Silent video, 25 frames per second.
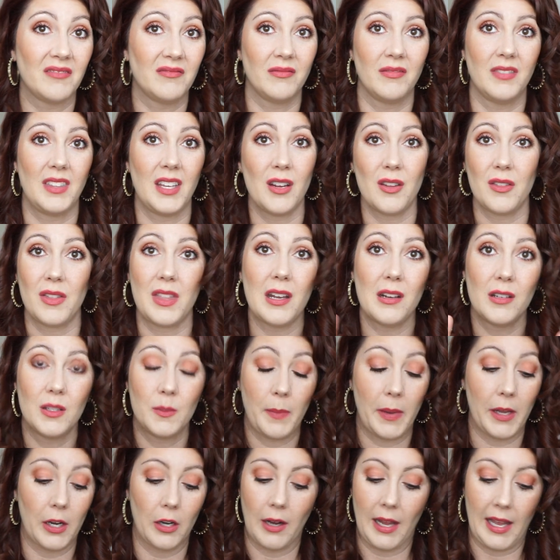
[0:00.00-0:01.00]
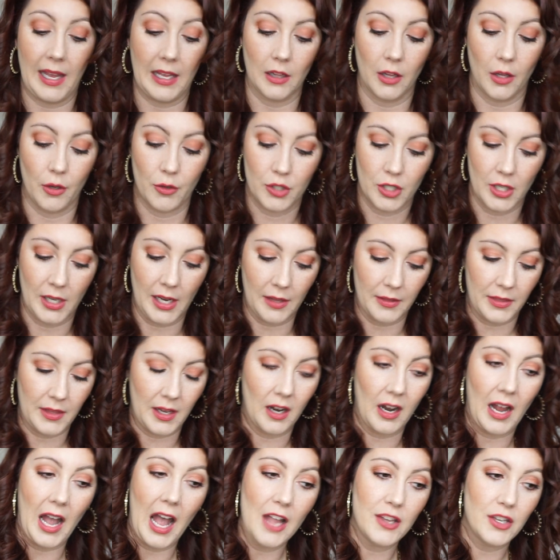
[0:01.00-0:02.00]
there's better hand lotion out
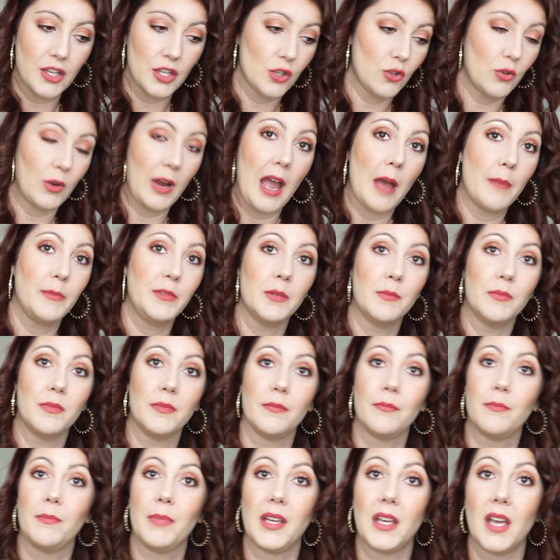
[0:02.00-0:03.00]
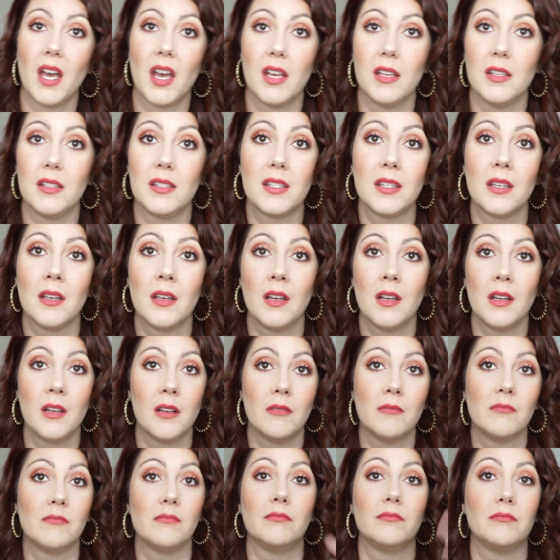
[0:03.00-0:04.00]
there. I just grabbed them because,
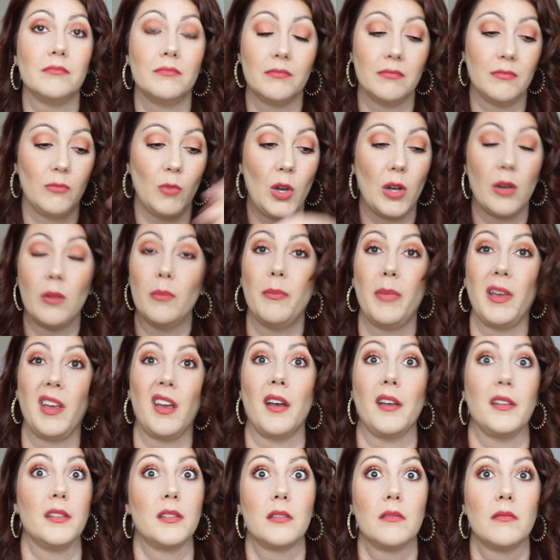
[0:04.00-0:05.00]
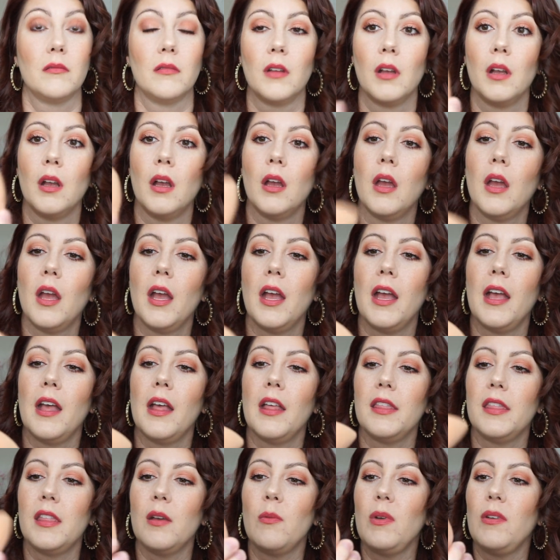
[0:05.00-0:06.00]
well, because.
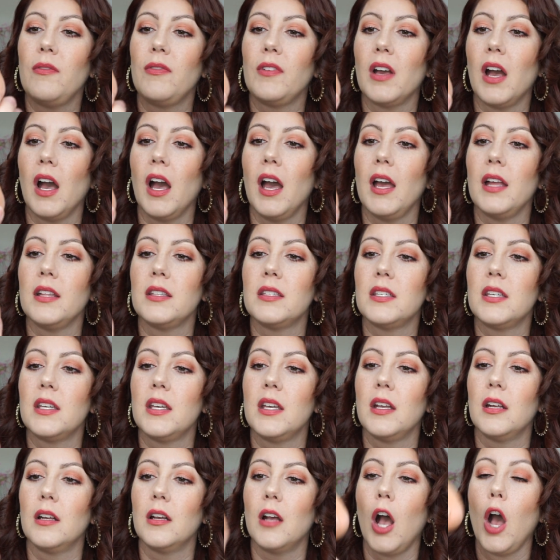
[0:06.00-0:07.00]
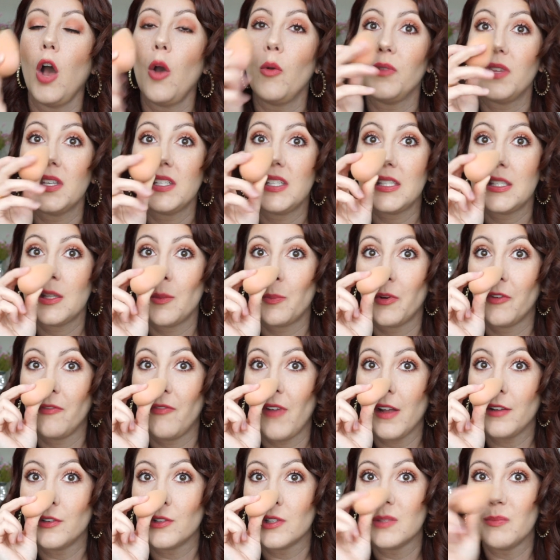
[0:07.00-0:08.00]
Then we've got, oh, this is a
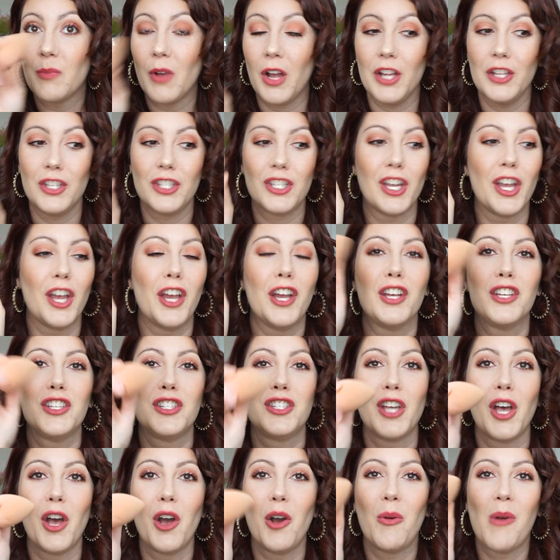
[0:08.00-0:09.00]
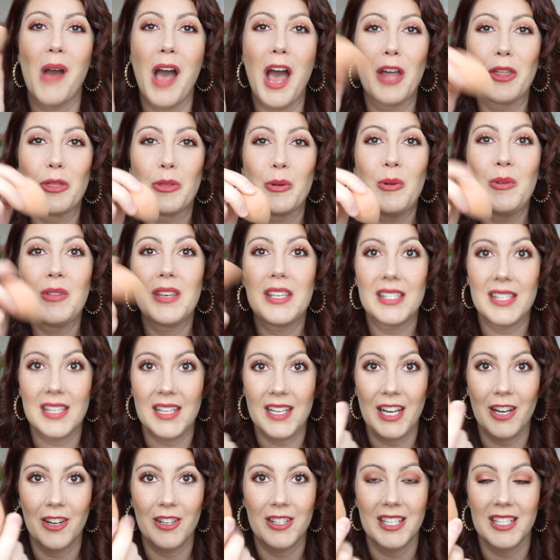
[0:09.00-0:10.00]
Perfector sponge. So I threw this in
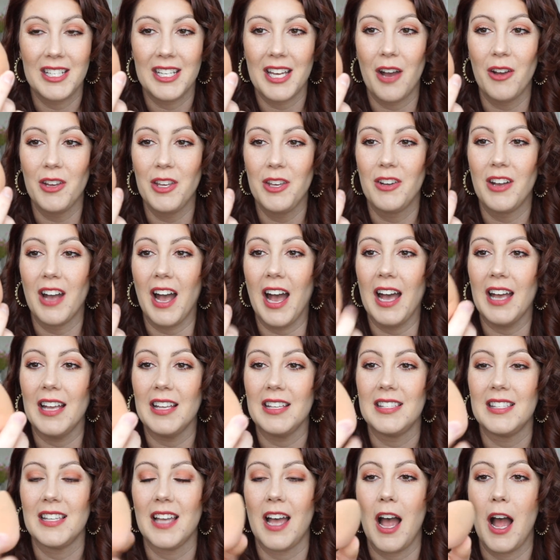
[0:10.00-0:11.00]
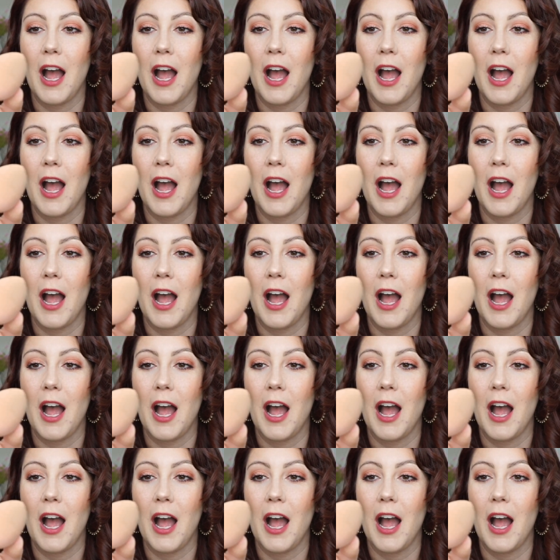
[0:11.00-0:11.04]
here to tell you guys.